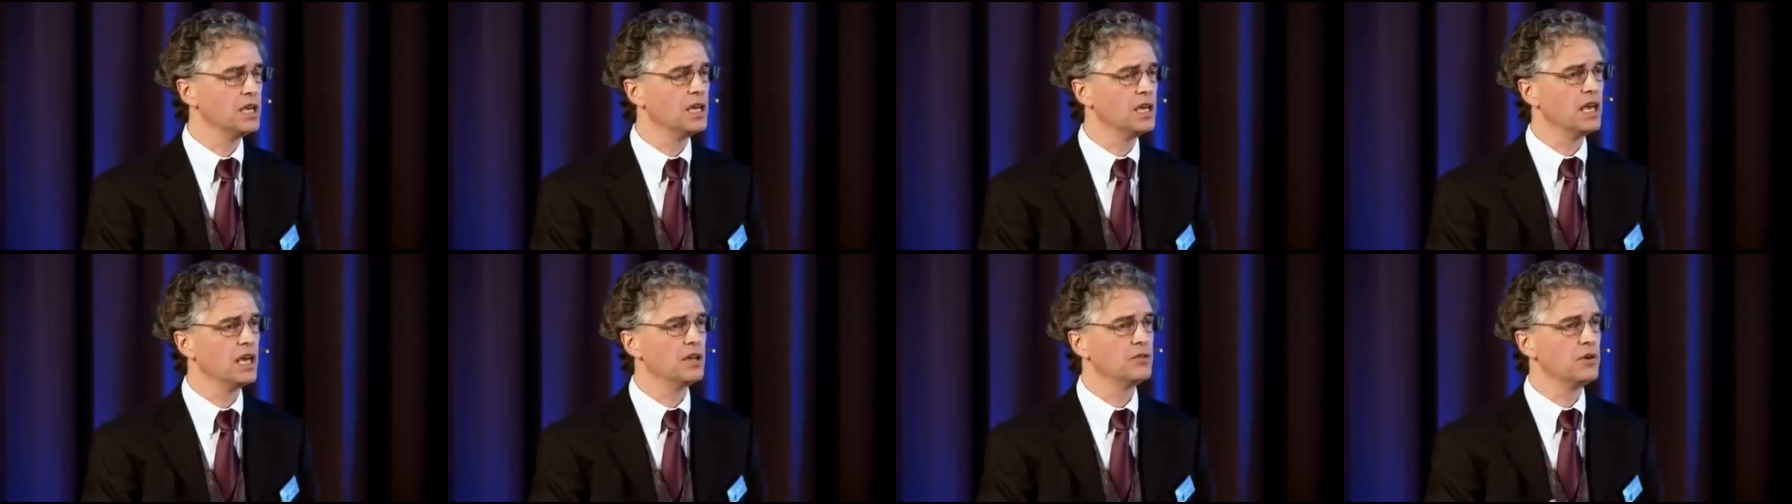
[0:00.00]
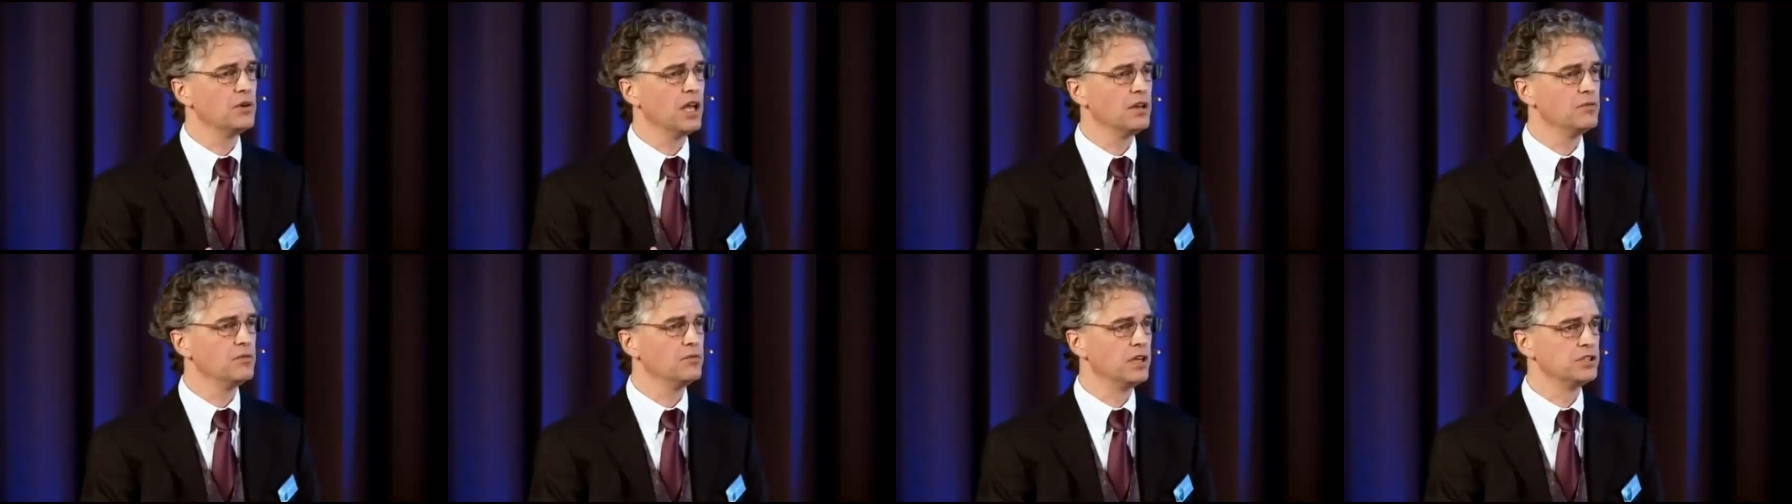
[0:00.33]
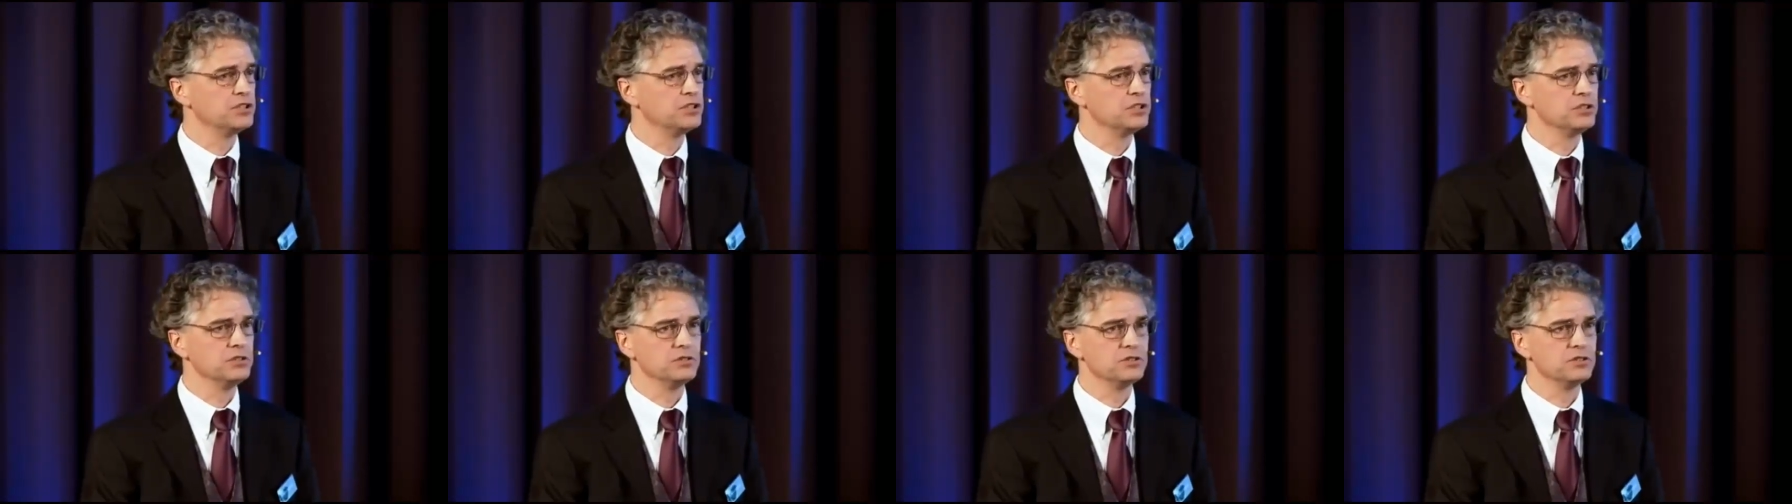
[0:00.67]
and and
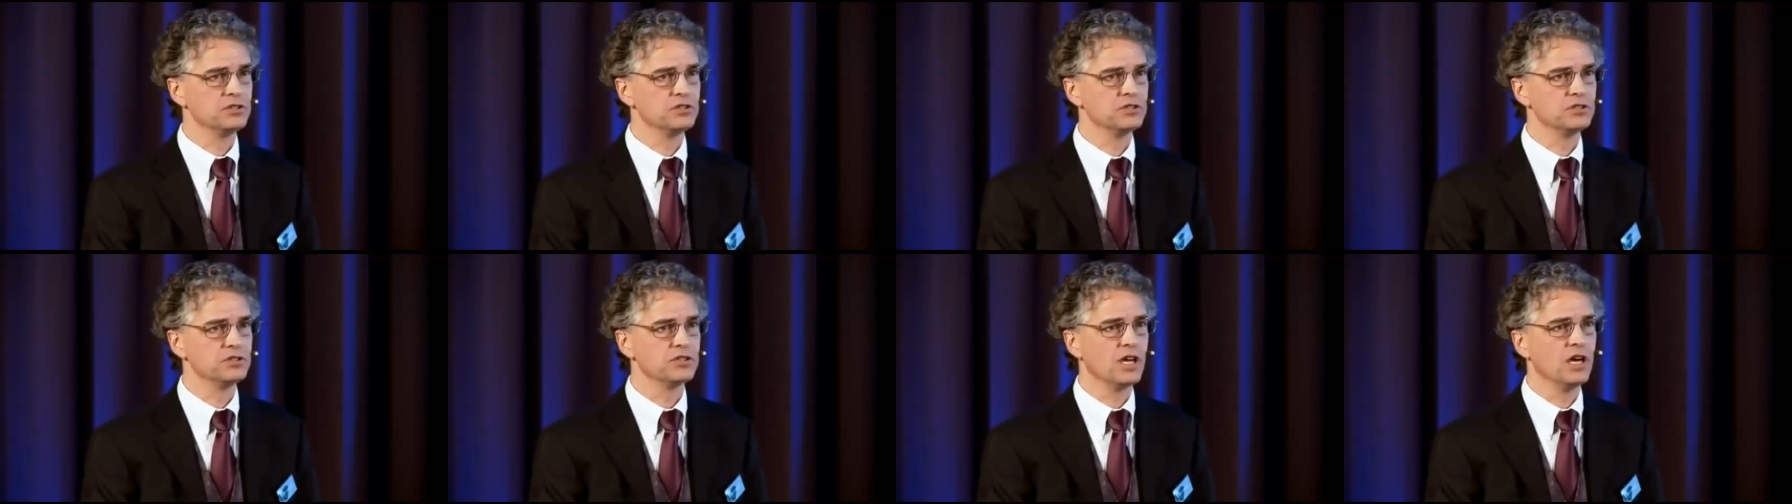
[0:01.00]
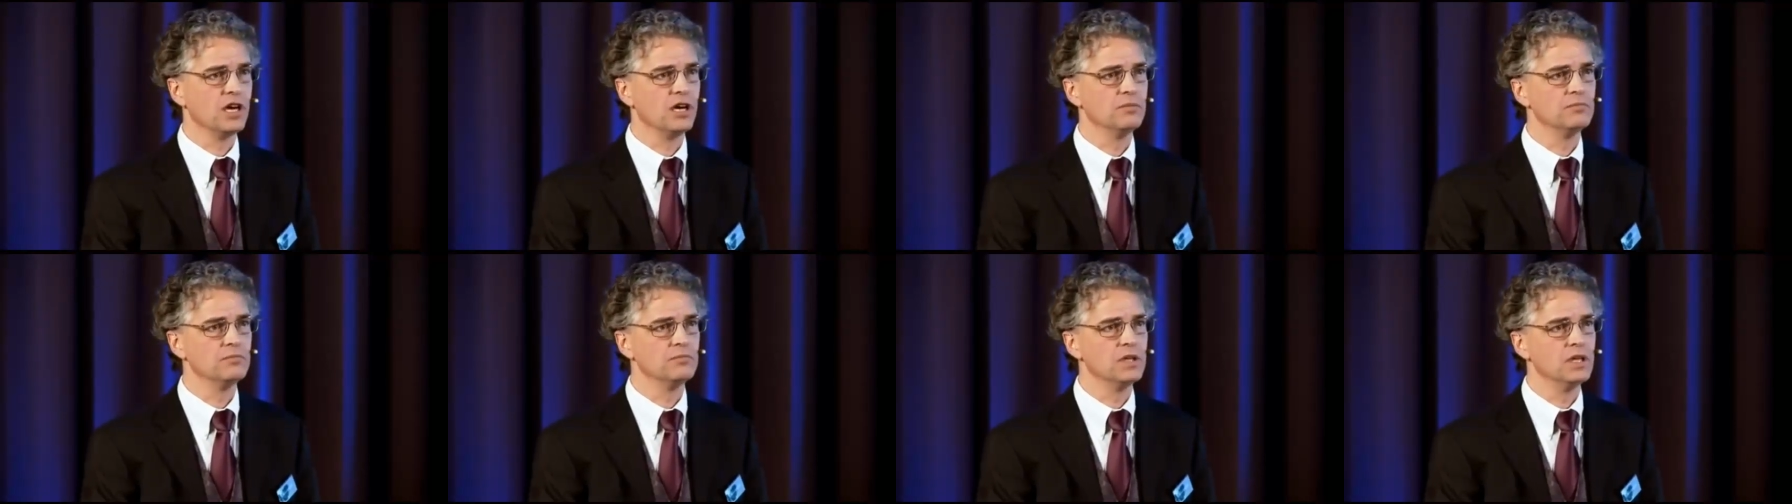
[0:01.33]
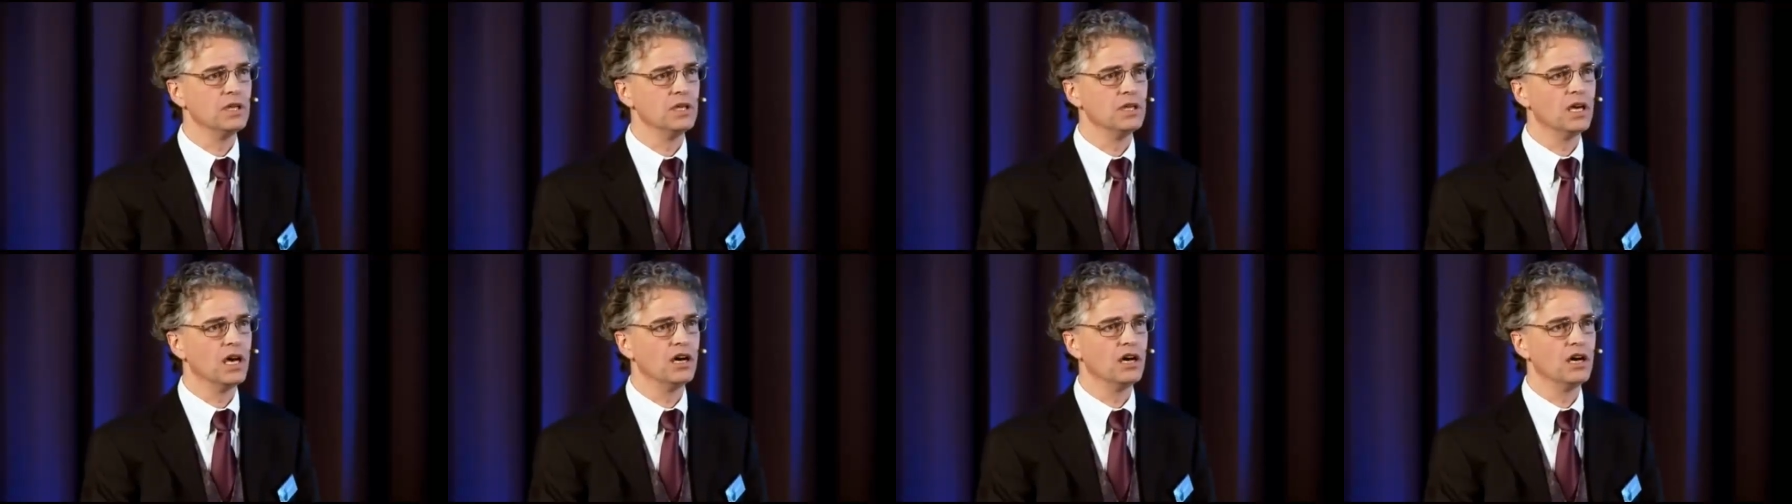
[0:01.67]
resolutions um,
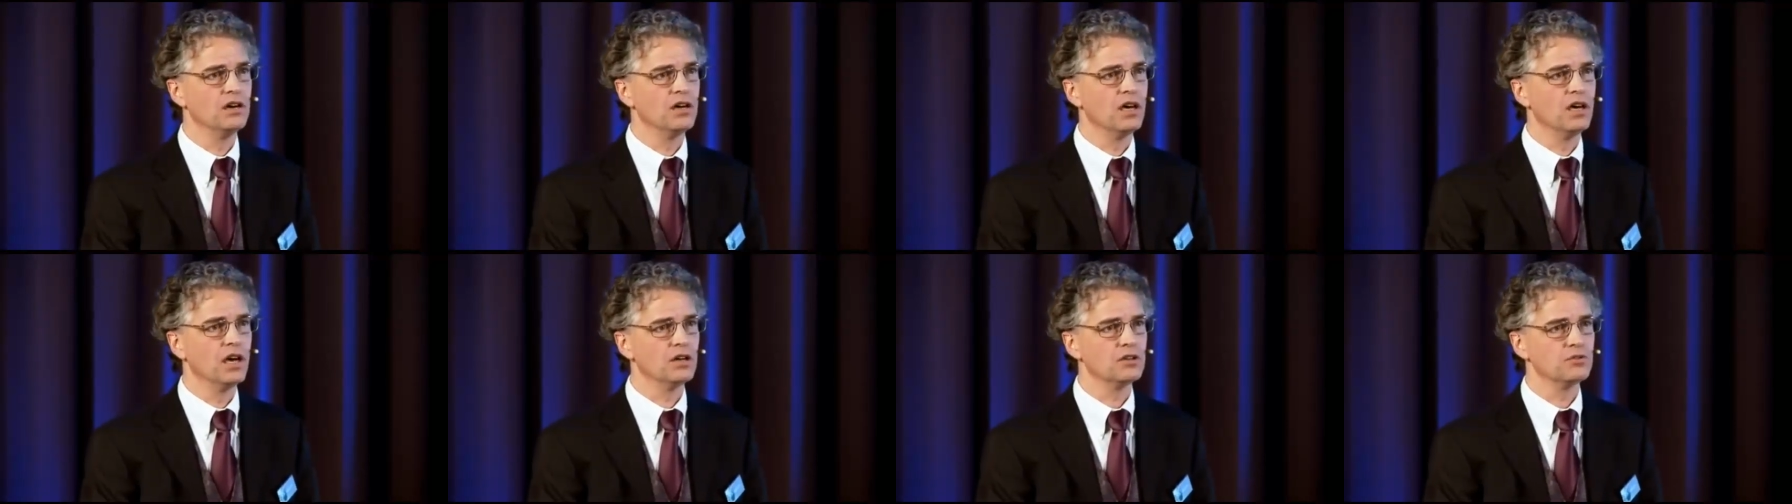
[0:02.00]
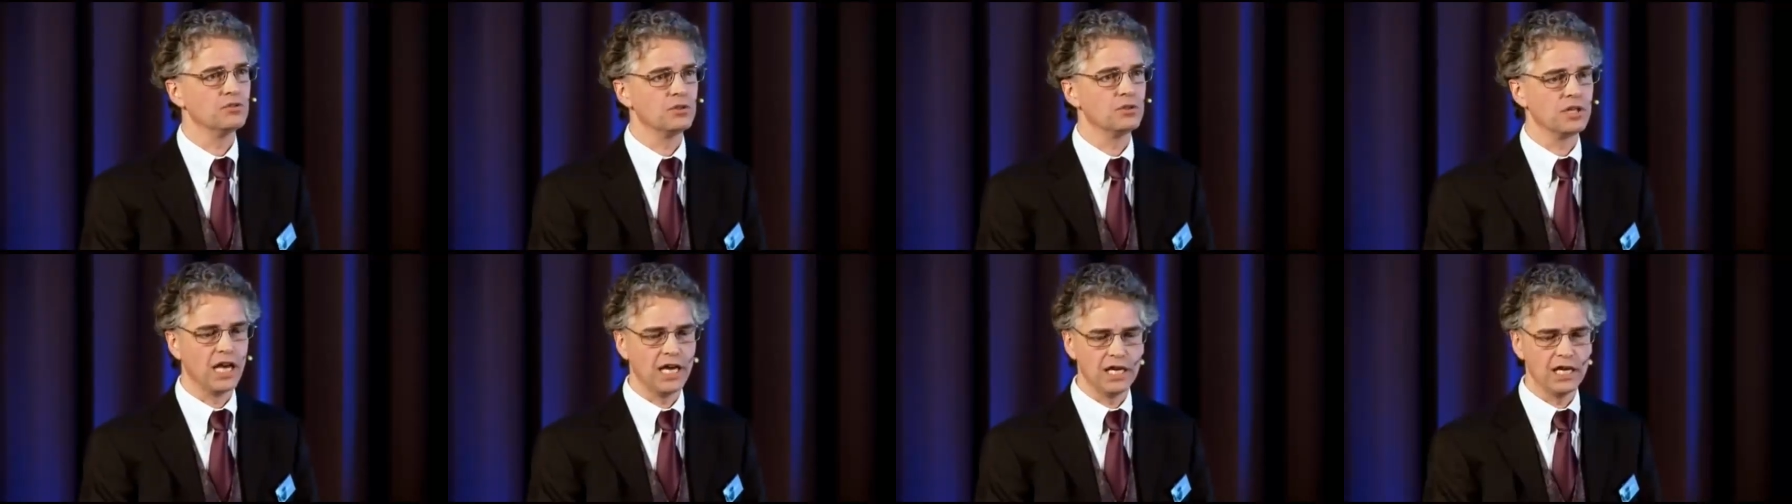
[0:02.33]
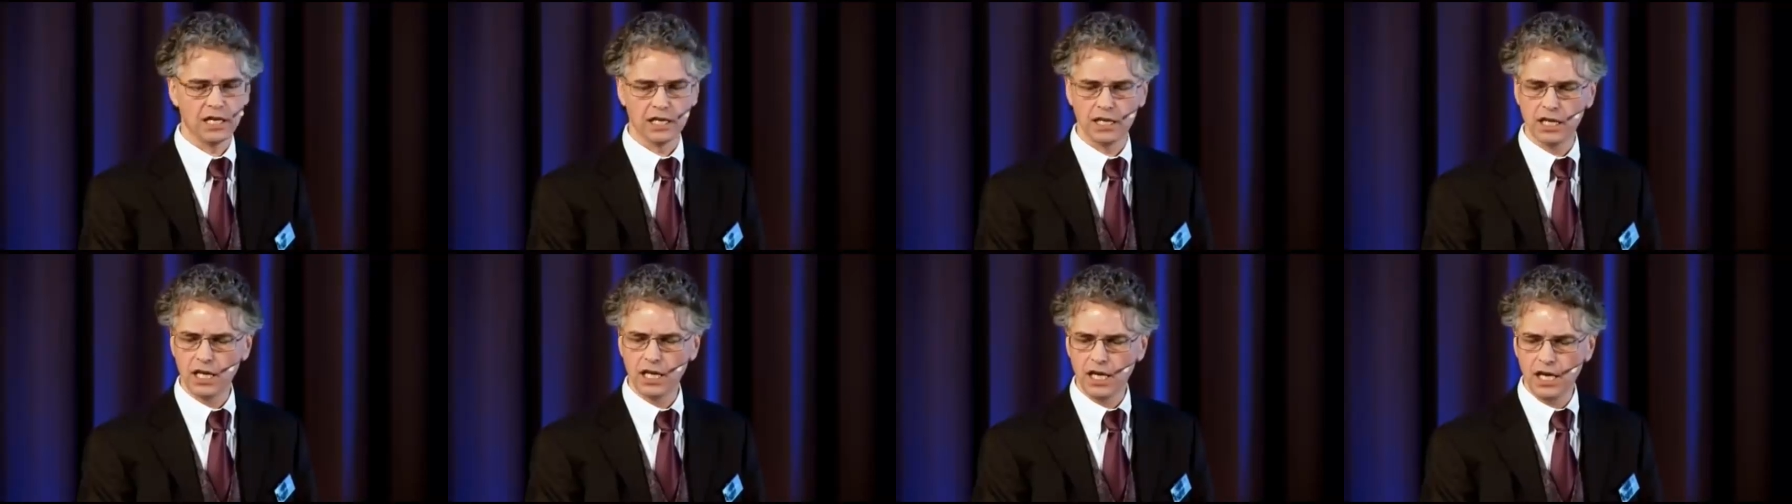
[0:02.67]
uh, uh,
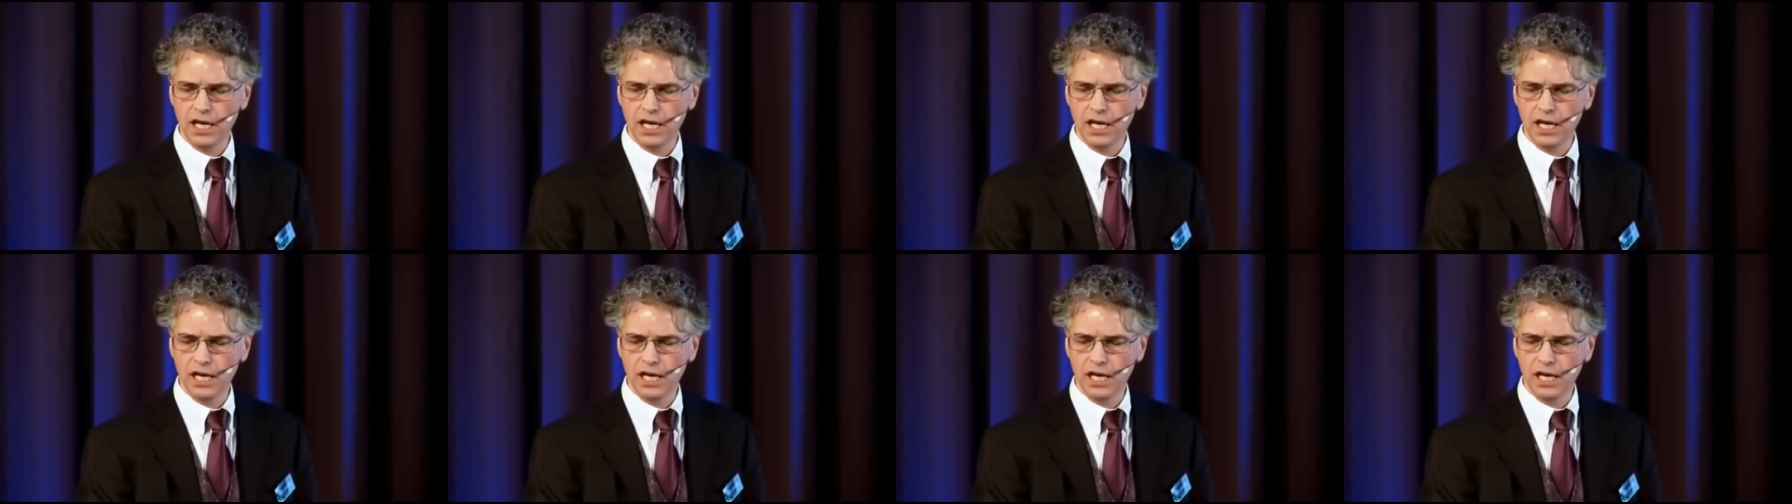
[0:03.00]
created.